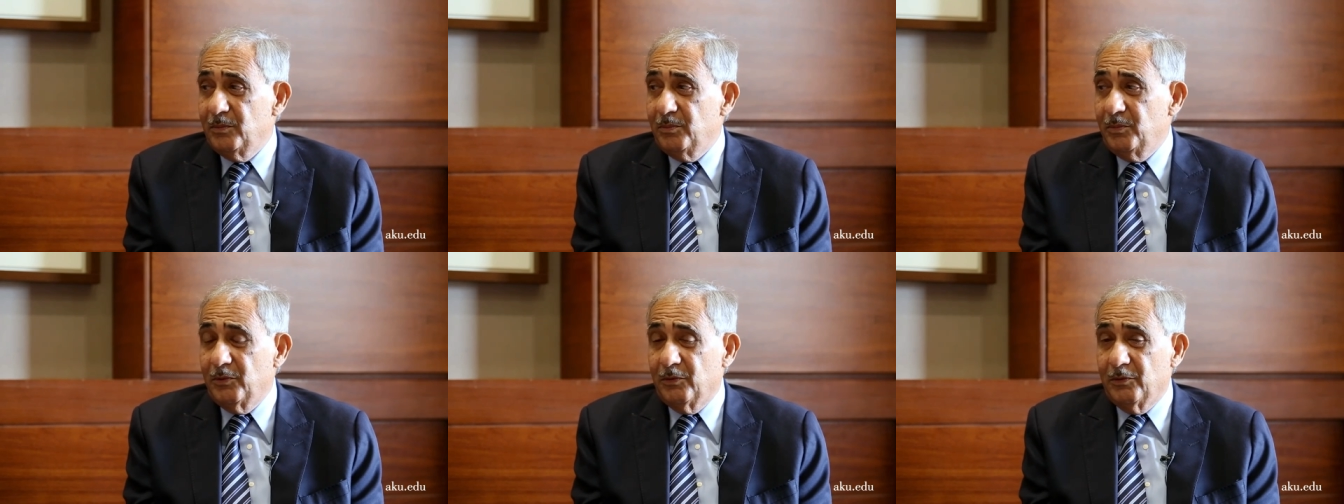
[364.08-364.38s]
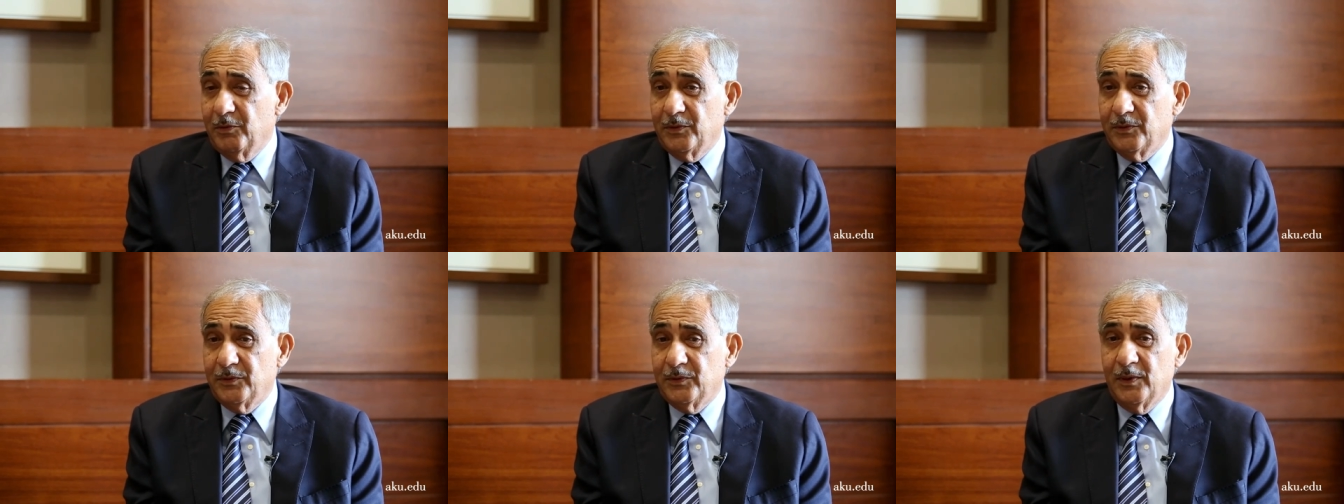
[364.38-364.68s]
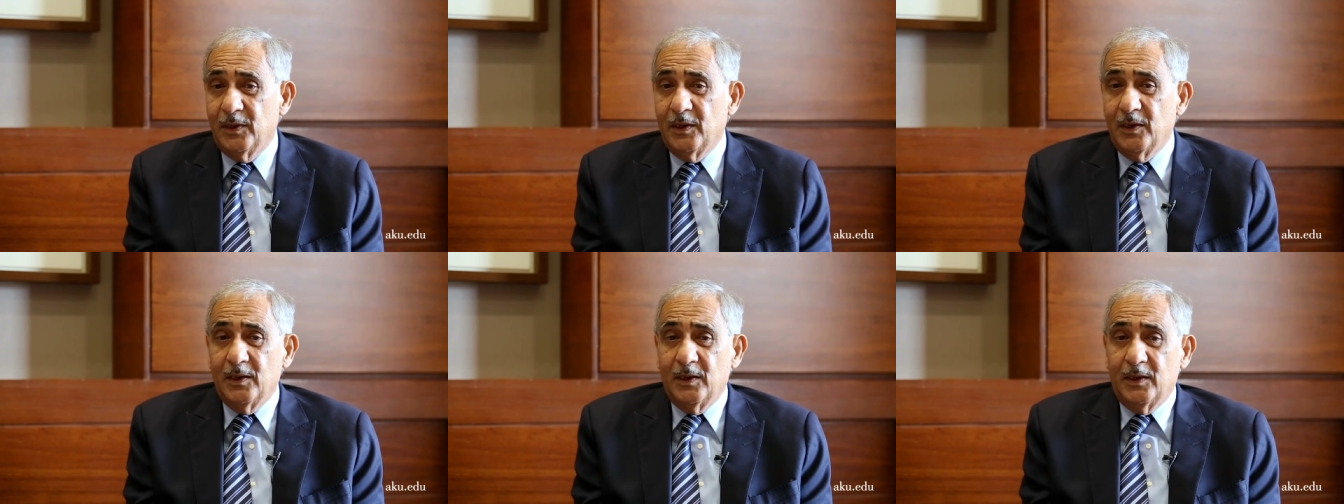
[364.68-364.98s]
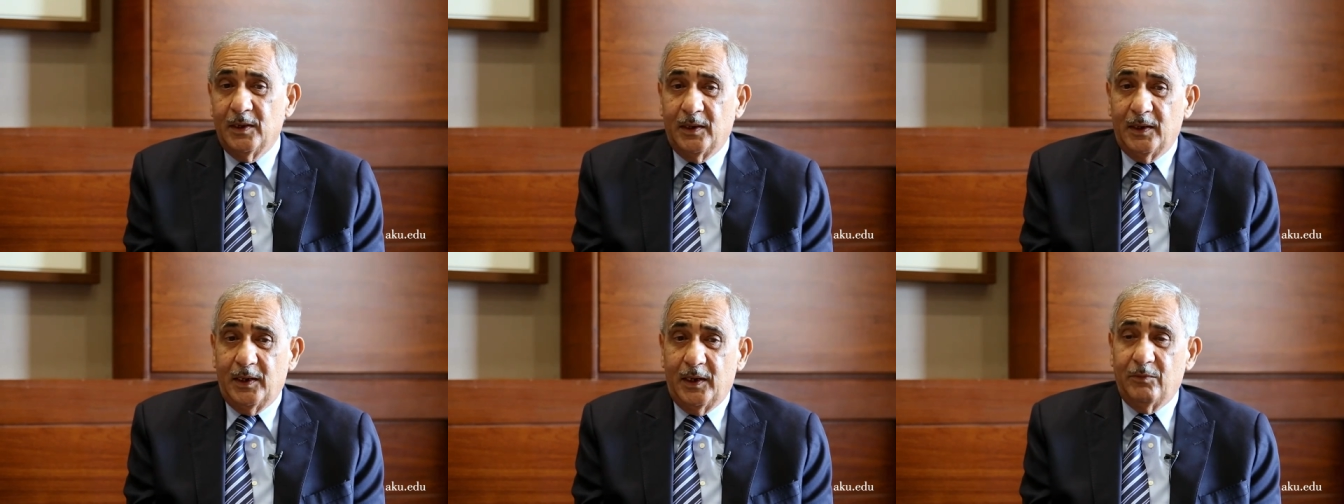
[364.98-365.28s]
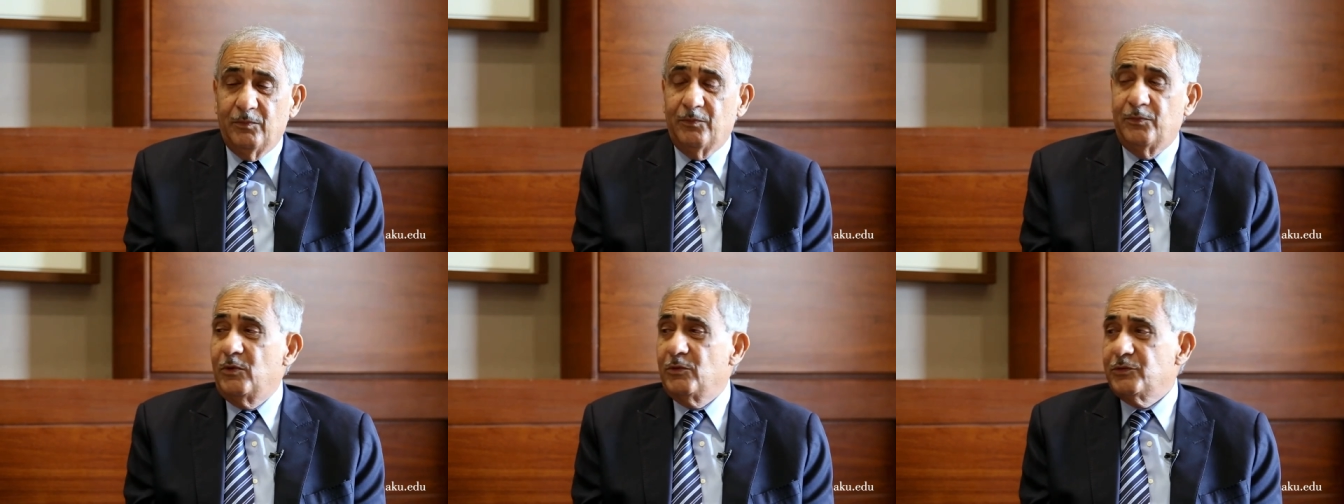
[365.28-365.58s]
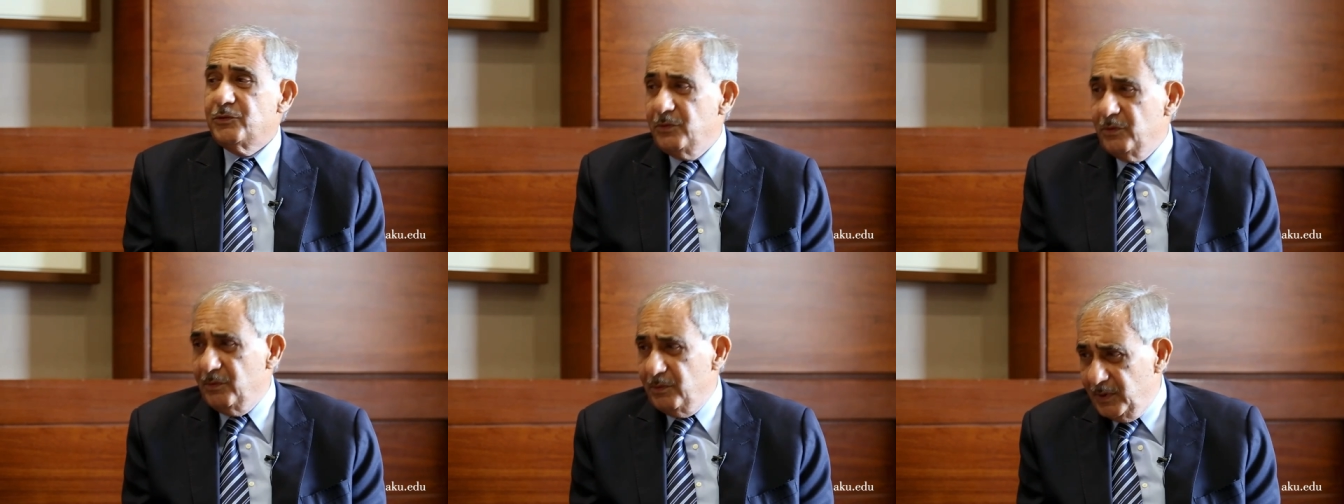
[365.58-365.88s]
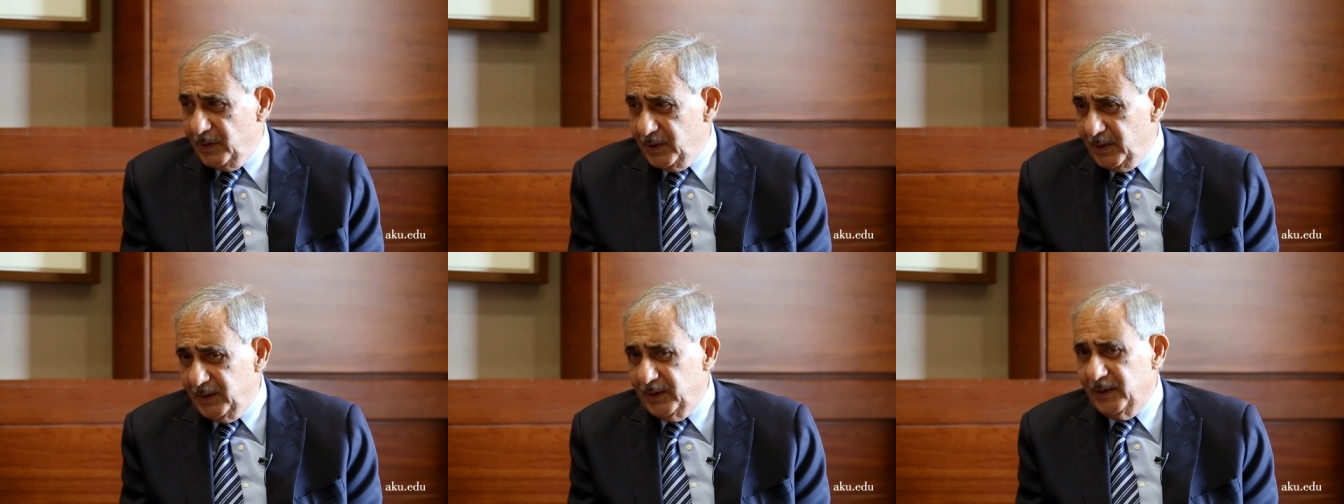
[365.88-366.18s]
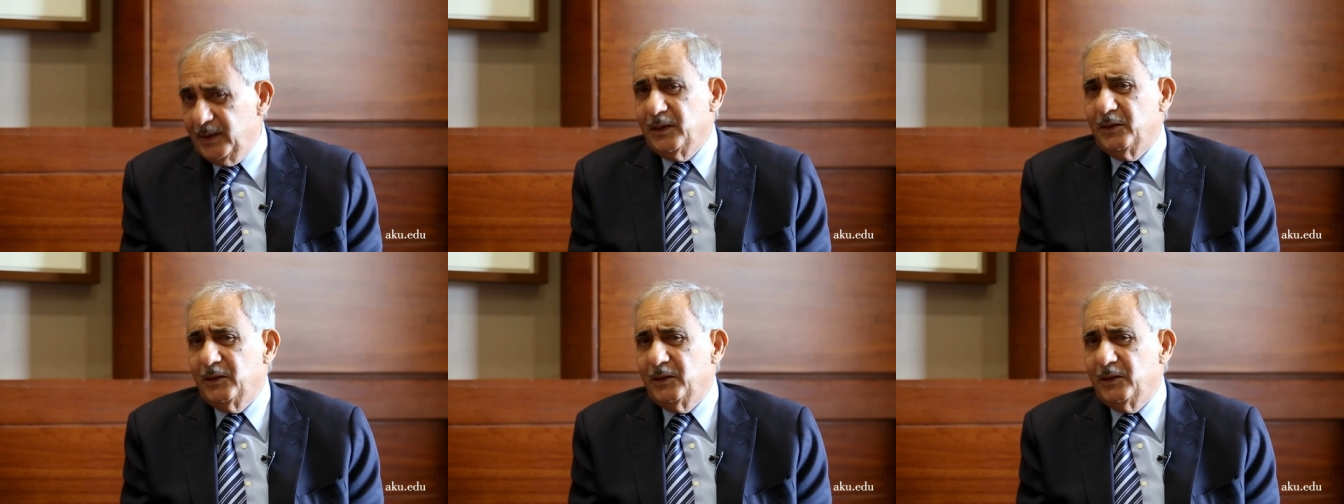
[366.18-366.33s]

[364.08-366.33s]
bodies. And fortunately,